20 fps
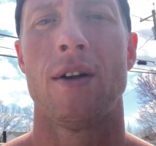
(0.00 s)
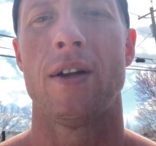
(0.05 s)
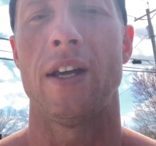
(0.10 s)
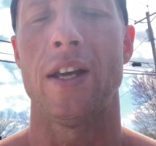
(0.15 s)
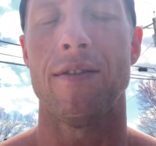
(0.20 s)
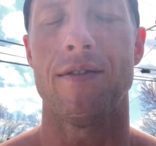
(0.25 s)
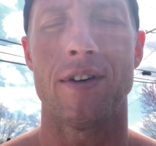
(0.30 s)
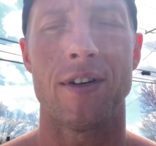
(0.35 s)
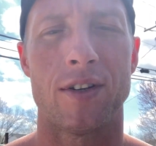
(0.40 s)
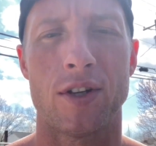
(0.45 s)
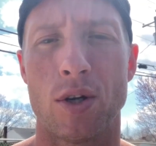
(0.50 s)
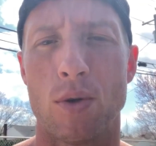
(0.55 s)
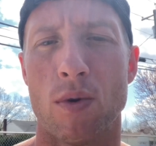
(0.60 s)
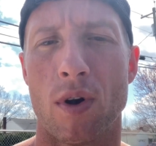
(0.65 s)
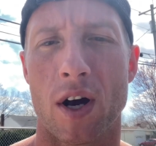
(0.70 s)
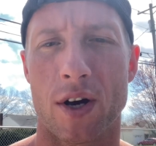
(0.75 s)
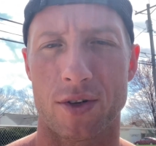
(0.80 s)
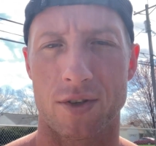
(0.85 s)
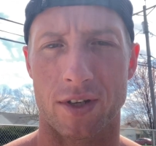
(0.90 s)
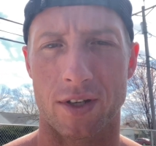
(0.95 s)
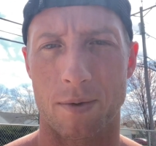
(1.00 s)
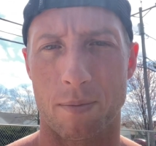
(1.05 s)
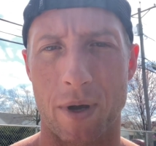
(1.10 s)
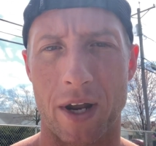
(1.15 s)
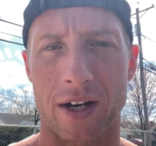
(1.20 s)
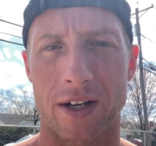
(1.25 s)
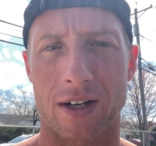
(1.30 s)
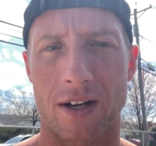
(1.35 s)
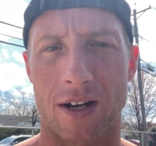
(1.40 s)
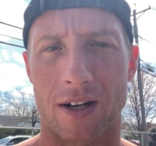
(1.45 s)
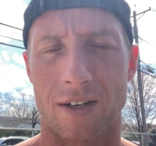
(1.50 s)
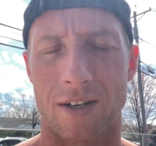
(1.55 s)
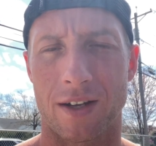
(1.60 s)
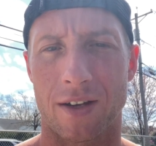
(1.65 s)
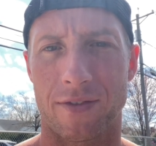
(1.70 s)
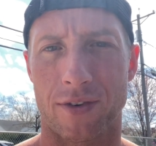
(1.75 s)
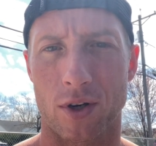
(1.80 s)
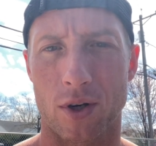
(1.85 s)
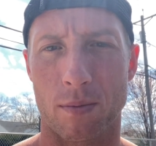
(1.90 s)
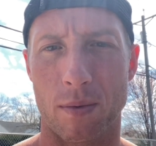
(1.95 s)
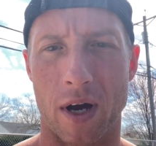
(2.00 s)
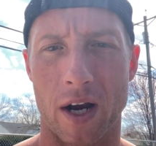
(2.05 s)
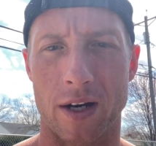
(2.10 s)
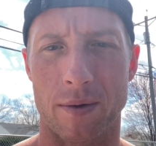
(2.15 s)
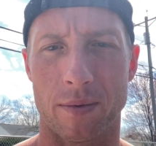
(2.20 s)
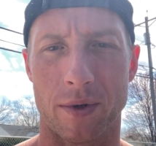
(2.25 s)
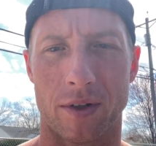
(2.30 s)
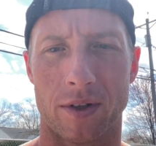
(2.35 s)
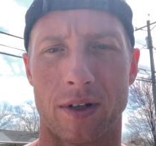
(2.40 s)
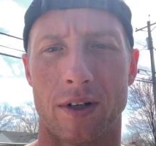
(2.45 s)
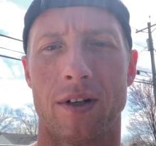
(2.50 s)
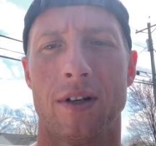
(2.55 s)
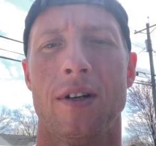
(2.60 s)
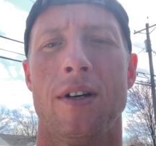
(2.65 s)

even 200, depending on if you're a bodybuilder.